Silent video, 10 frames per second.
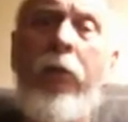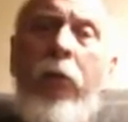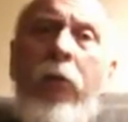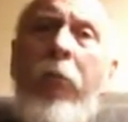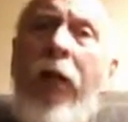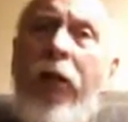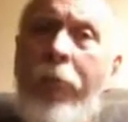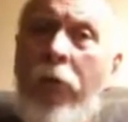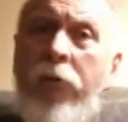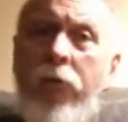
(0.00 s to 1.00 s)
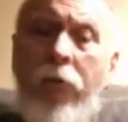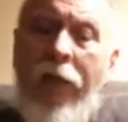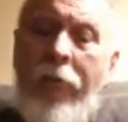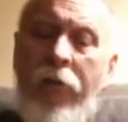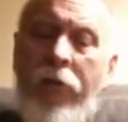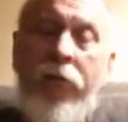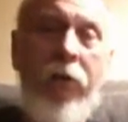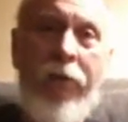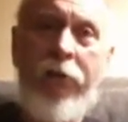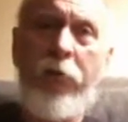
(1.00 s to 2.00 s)
you can buy commercial
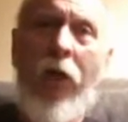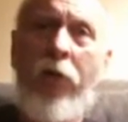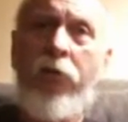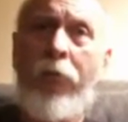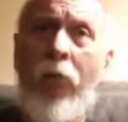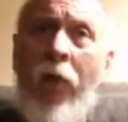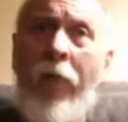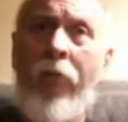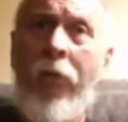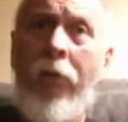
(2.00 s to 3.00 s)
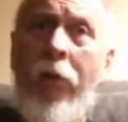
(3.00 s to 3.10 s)
ammunition that is Boxer primed.